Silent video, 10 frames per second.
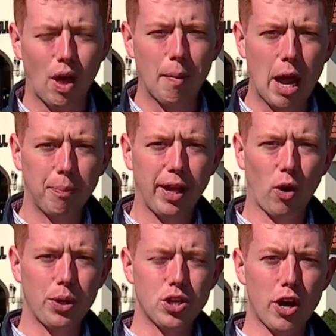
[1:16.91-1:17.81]
Coming up
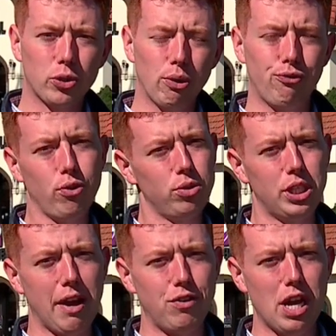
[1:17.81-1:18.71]
later, we talk to a food
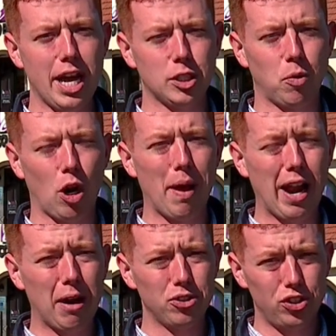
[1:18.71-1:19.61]
safety expert
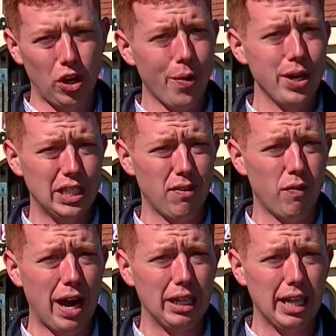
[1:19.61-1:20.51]
about how serious of
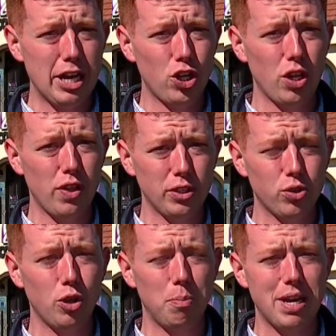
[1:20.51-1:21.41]
a violation
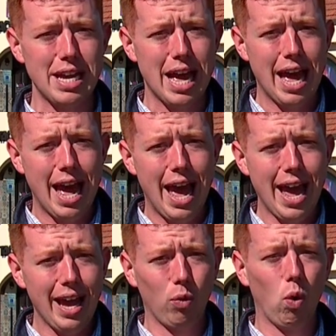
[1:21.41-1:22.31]
this could be
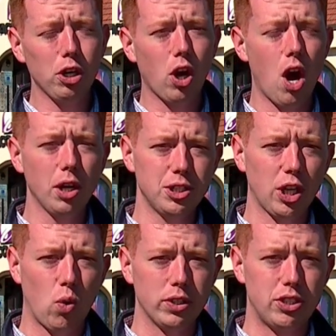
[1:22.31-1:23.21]
and what
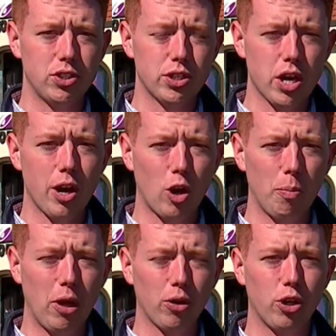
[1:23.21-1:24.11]
consequences the
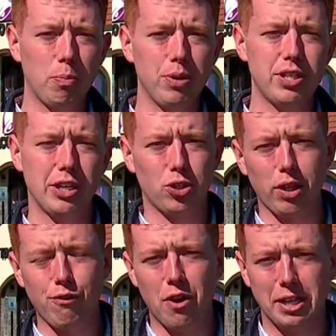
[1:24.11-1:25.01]
Taco Bell could
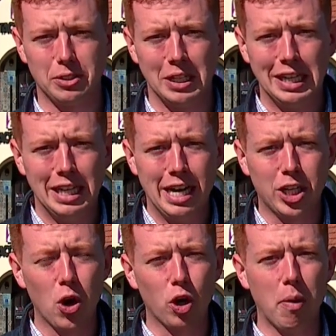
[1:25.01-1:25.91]
potentially face.
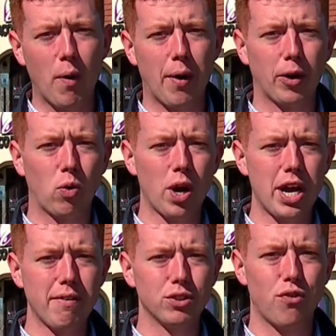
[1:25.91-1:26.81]
In Kokomo, Eric
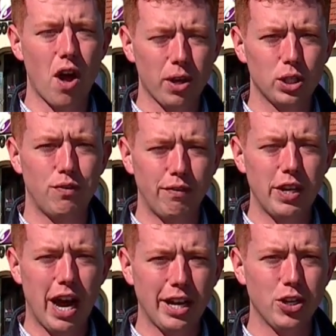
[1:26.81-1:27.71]
Graves, Fox
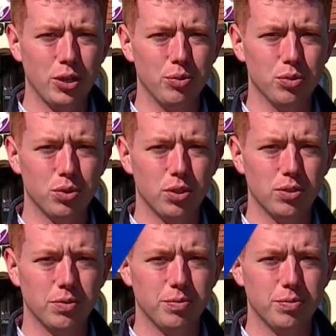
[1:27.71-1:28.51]
59 News.